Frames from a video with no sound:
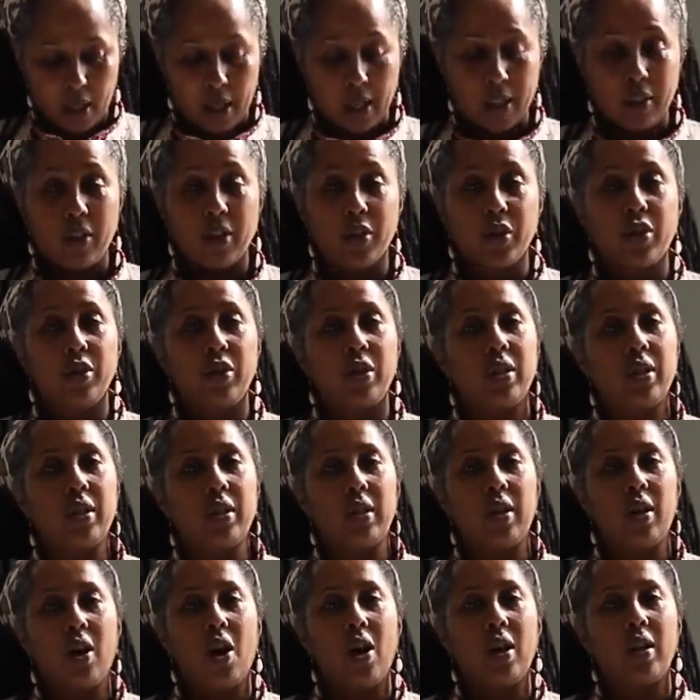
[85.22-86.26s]

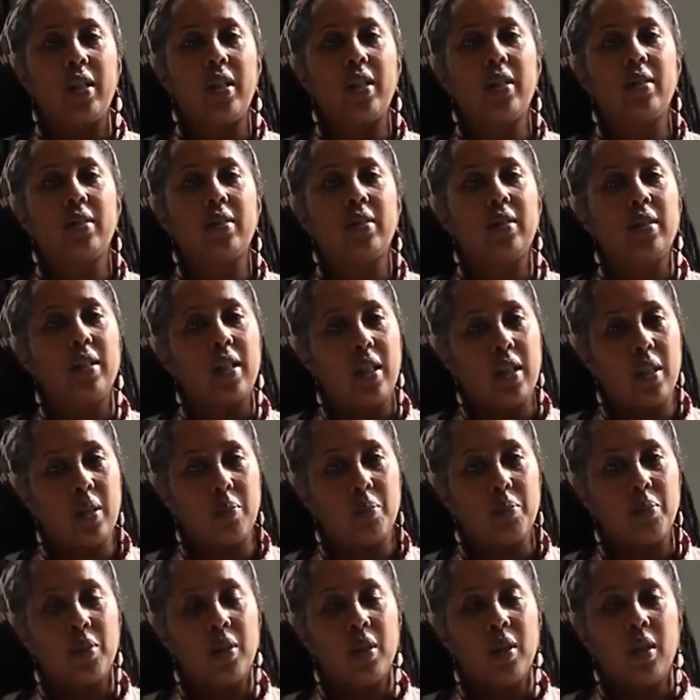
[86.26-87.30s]
Additionally, our legal
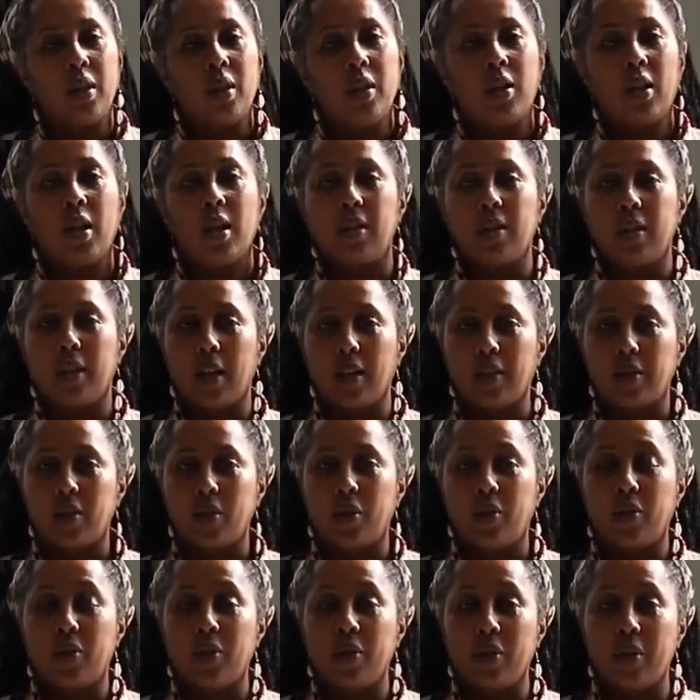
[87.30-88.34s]
team conducts
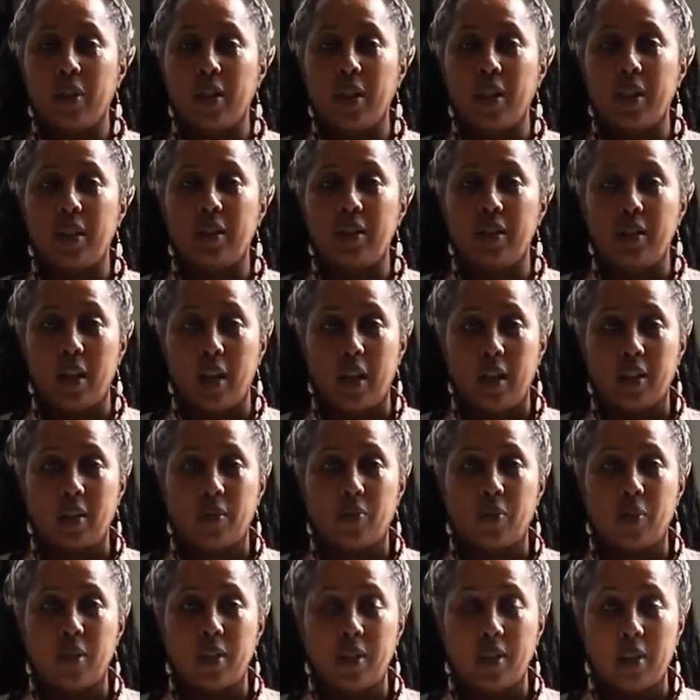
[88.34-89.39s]
30 intakes
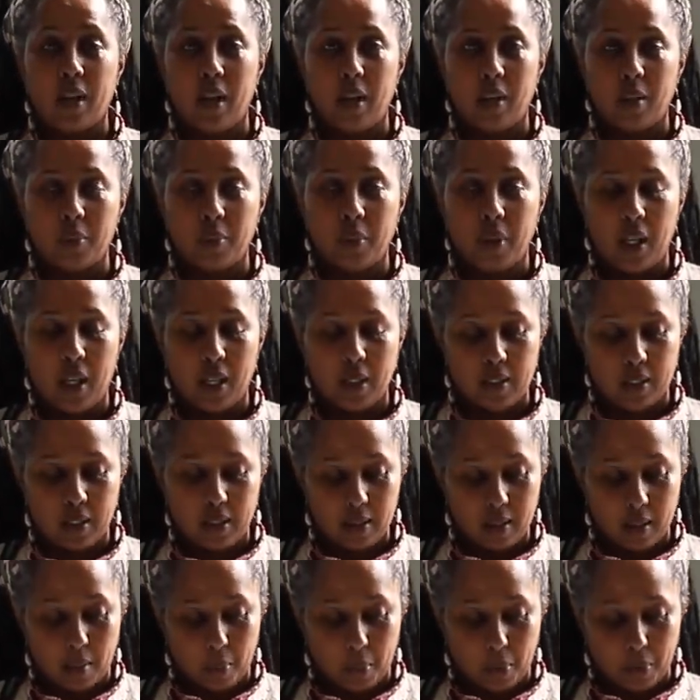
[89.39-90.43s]
for asylum
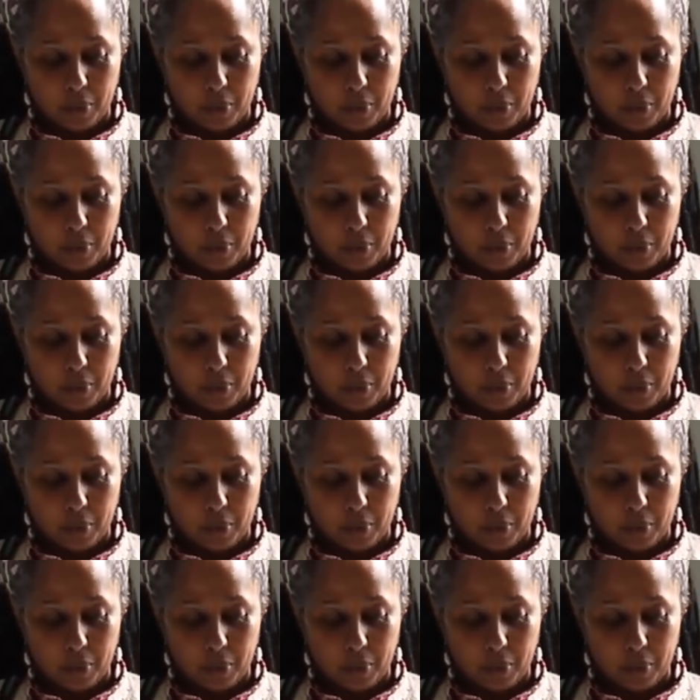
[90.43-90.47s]
cases a